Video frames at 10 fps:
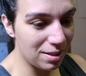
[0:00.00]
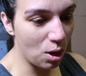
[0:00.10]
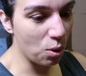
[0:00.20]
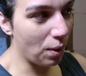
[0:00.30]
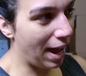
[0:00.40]
So
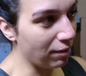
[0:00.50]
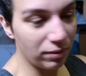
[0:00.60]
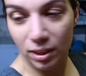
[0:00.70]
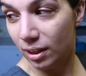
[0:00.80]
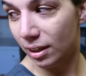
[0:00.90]
no,
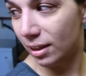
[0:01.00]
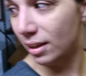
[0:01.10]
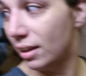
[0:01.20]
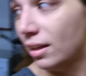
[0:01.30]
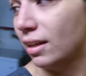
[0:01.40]
it's,
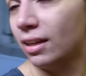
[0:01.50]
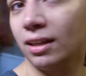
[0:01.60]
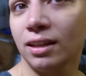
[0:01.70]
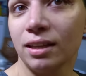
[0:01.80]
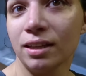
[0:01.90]
it's
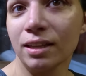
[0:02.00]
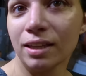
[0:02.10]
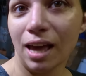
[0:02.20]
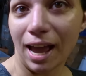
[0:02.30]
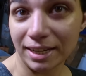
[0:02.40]
already Monday.
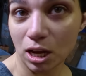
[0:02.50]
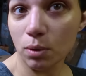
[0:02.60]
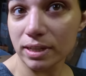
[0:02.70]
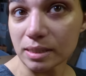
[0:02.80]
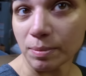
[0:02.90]
I know
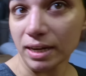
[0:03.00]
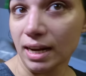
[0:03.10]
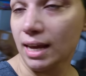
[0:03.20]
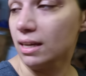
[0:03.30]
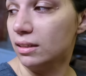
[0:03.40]
it's
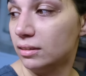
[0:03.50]
Monday.